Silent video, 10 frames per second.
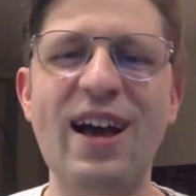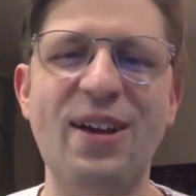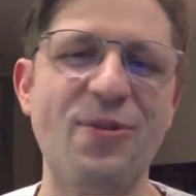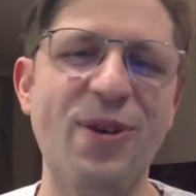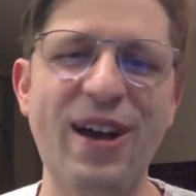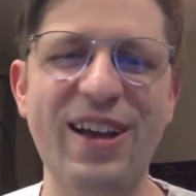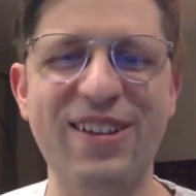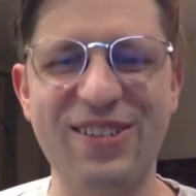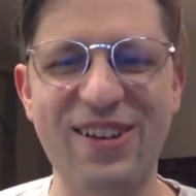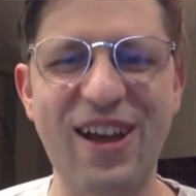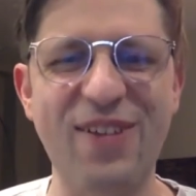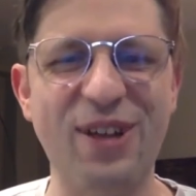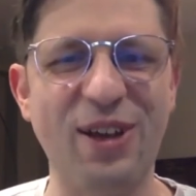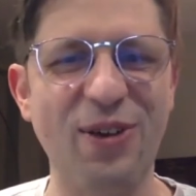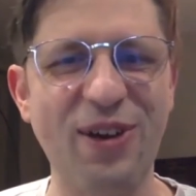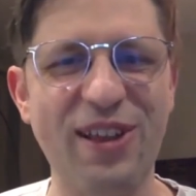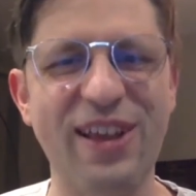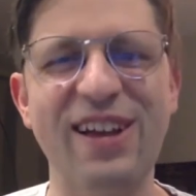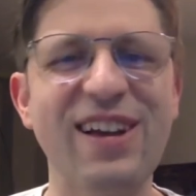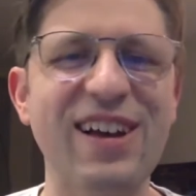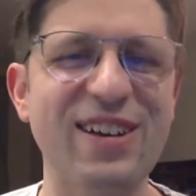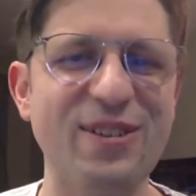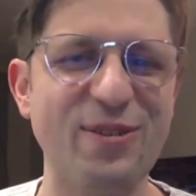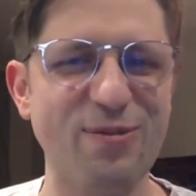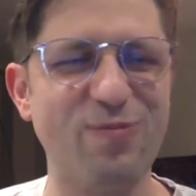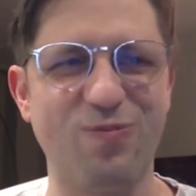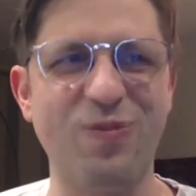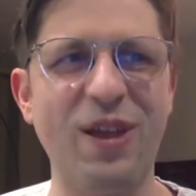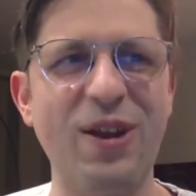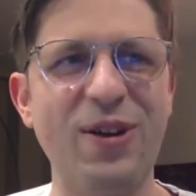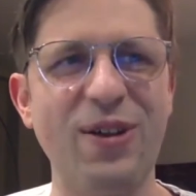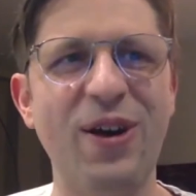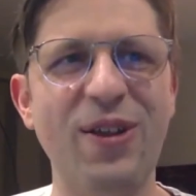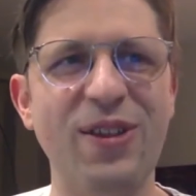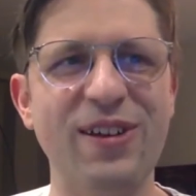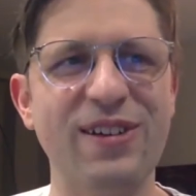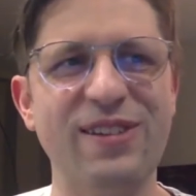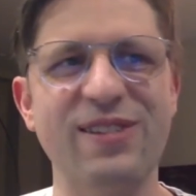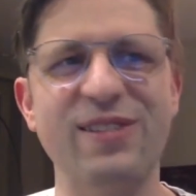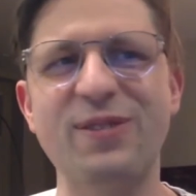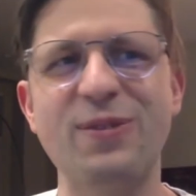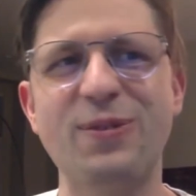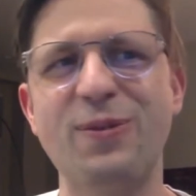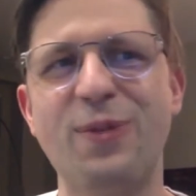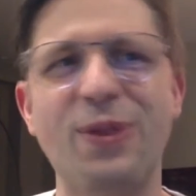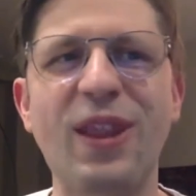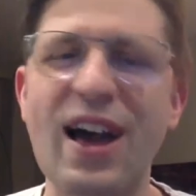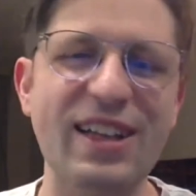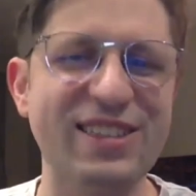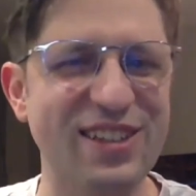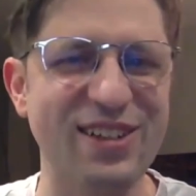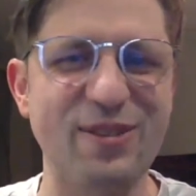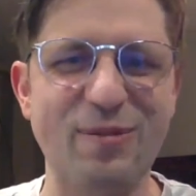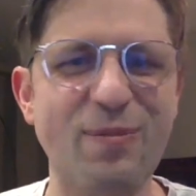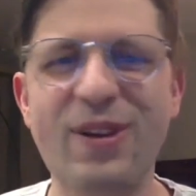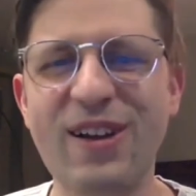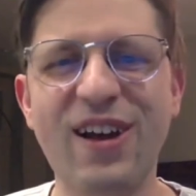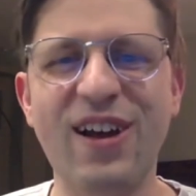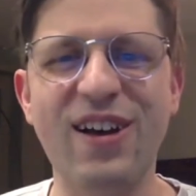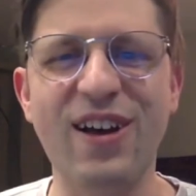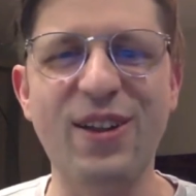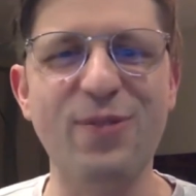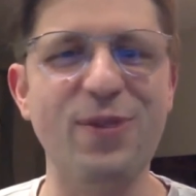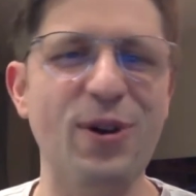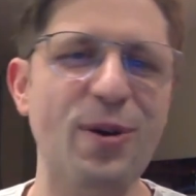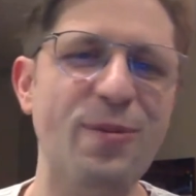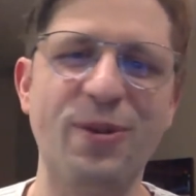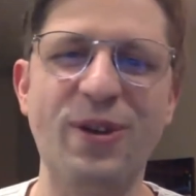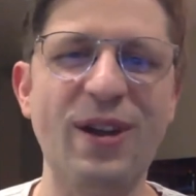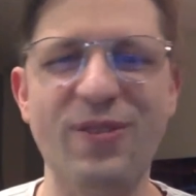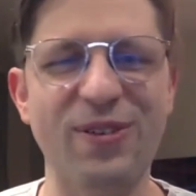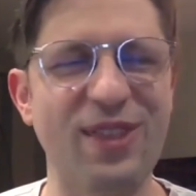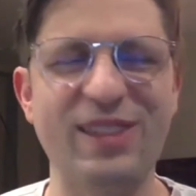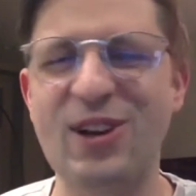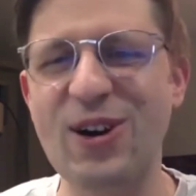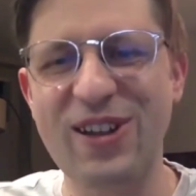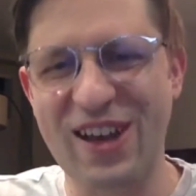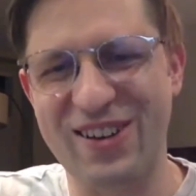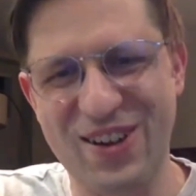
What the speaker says: and white and like really, all the lines on the film or whatever that's called. I don't know,